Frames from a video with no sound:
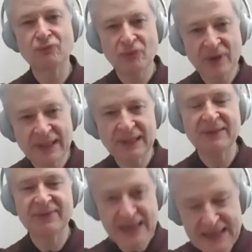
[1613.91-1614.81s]

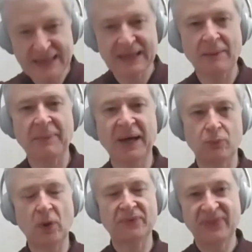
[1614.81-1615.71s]
really thinking
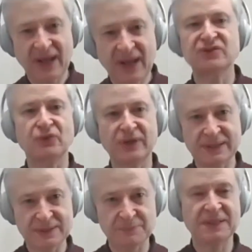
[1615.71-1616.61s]
about what they're doing
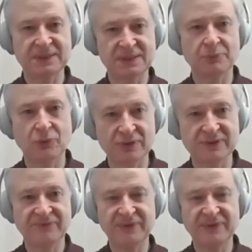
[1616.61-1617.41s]
as being supportive.